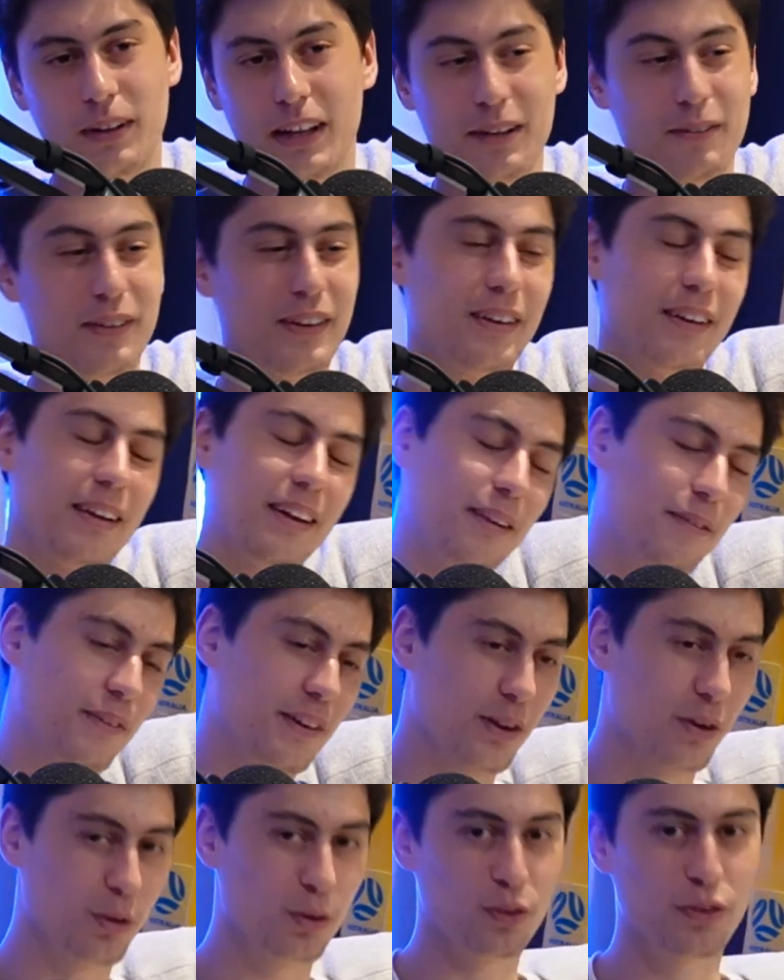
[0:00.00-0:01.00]
Even if
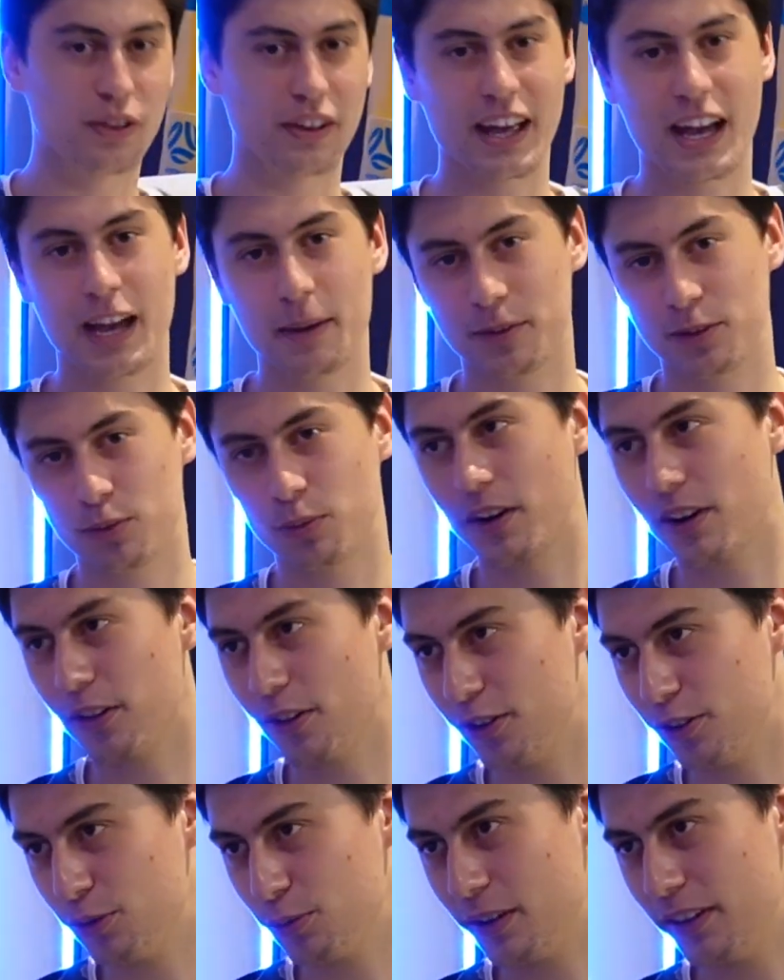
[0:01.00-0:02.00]
you lose the game, it's one of
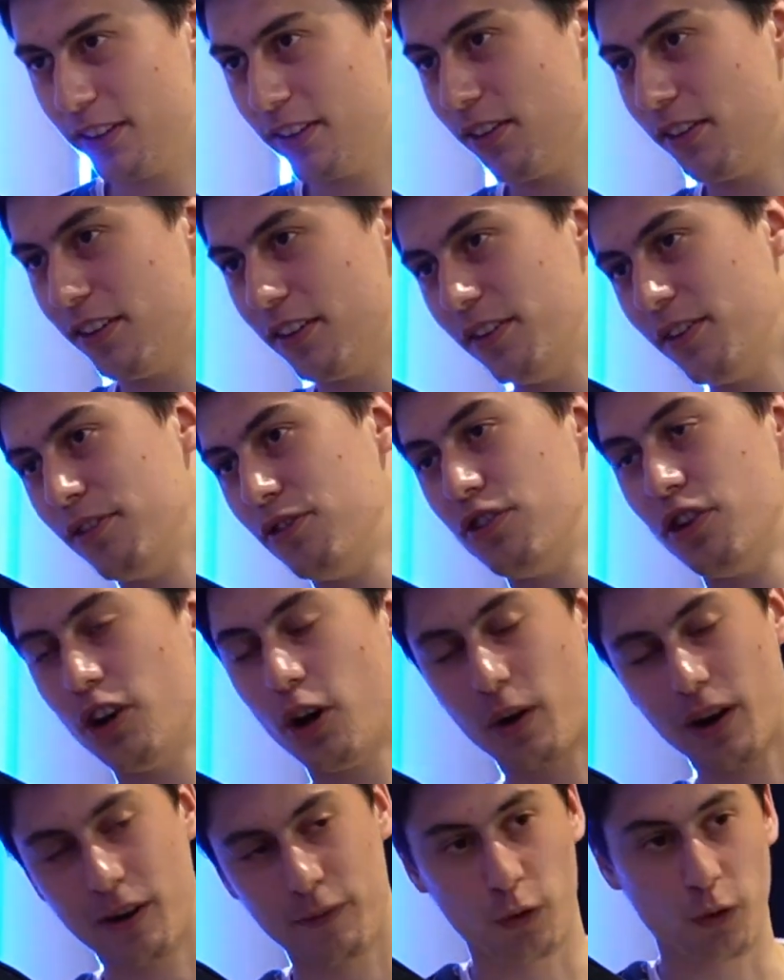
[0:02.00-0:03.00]
those where
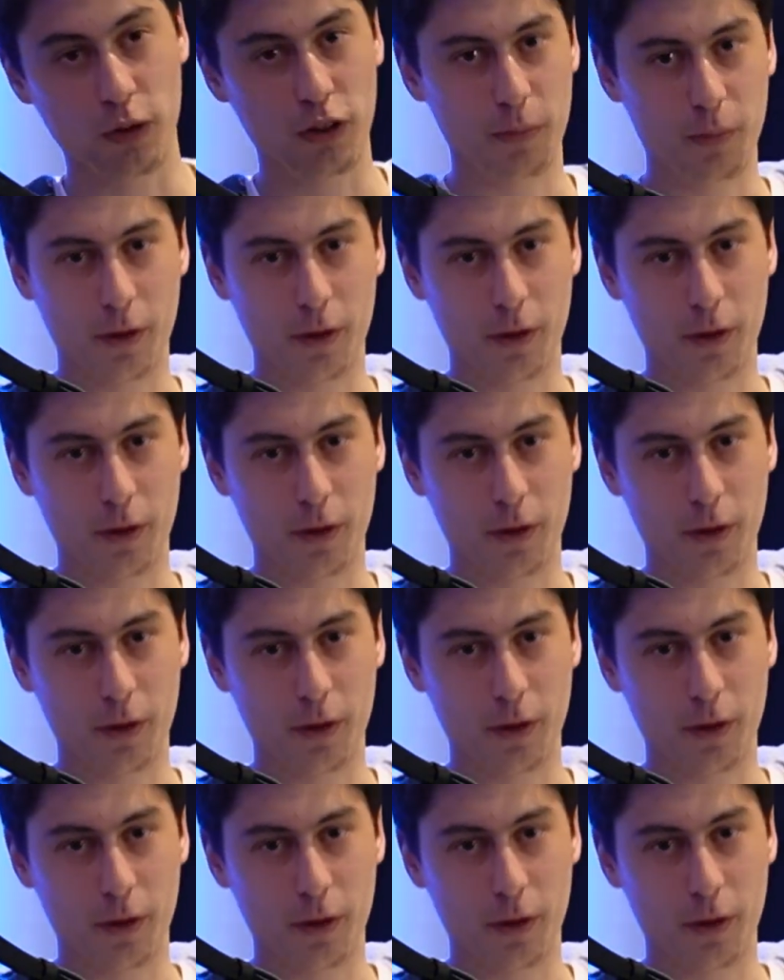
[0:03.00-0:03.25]
Genoa have all the